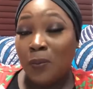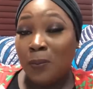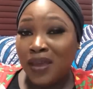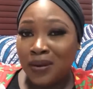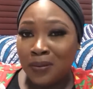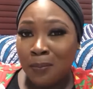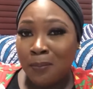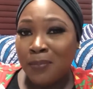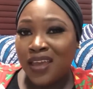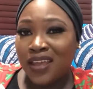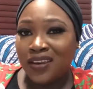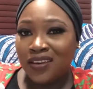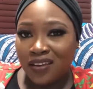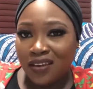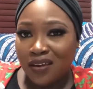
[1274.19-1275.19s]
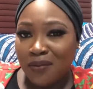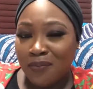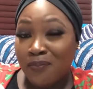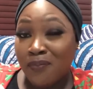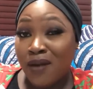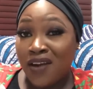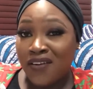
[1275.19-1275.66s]
Women, men,
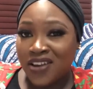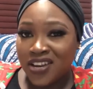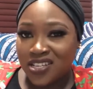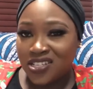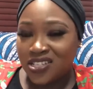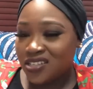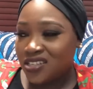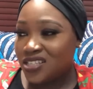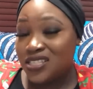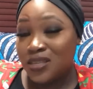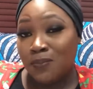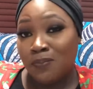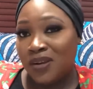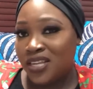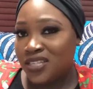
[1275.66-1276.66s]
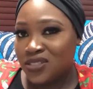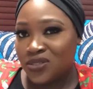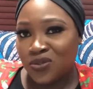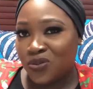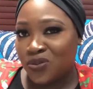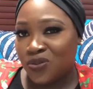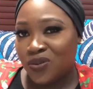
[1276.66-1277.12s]
marriage is a
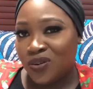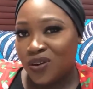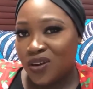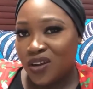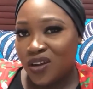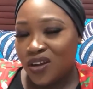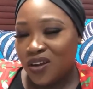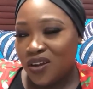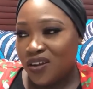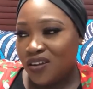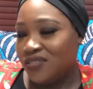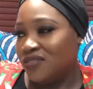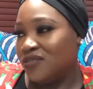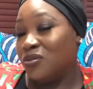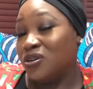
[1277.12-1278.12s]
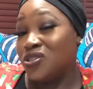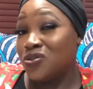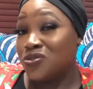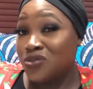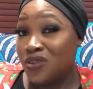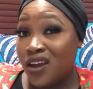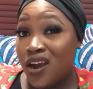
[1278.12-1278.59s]
blessing, but
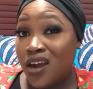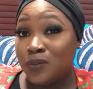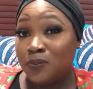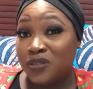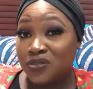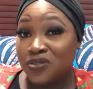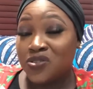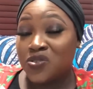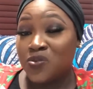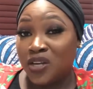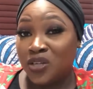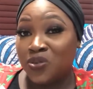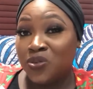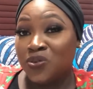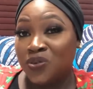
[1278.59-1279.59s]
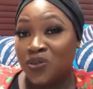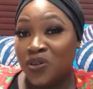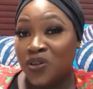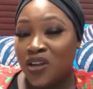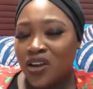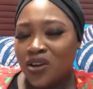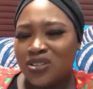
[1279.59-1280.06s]
it's also a hard pill to swallow.
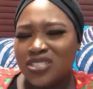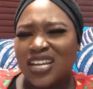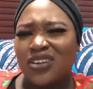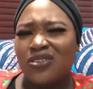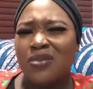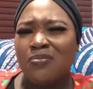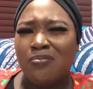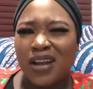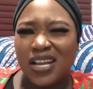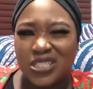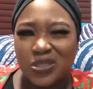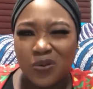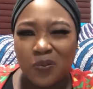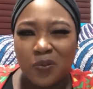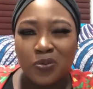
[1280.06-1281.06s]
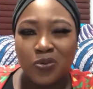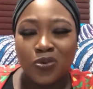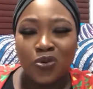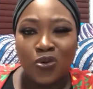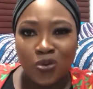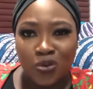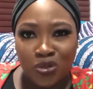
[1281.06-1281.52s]
Because I cannot imagine what
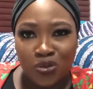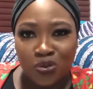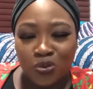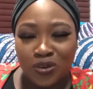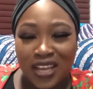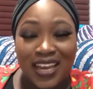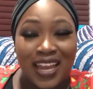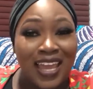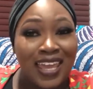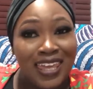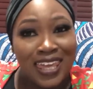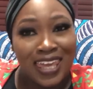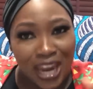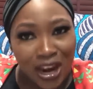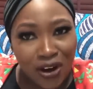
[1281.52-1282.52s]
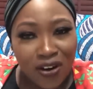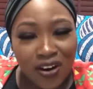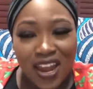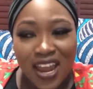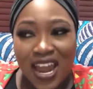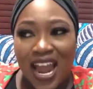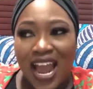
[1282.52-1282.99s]
people go through. Like I
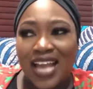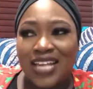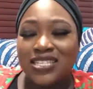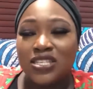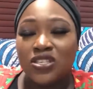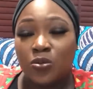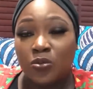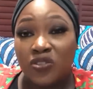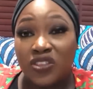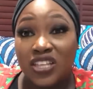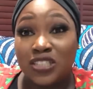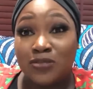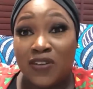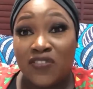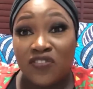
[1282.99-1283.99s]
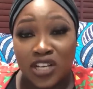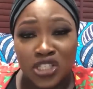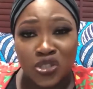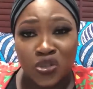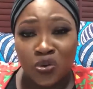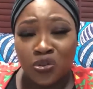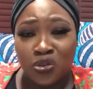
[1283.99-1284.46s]
see some of the things my
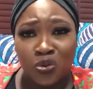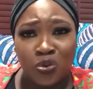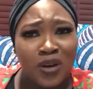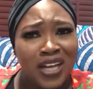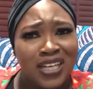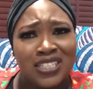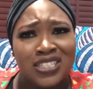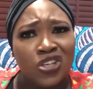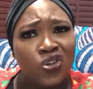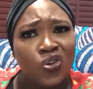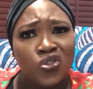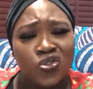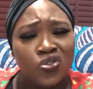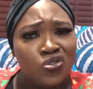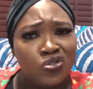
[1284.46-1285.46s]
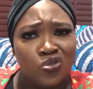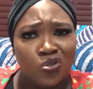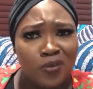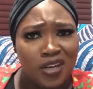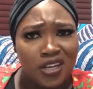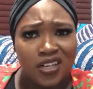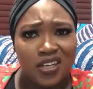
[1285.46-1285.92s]
friends go through, and it's a lot to
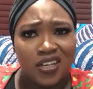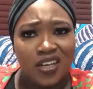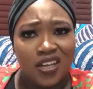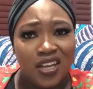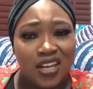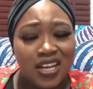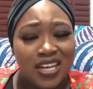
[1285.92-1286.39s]
stomach.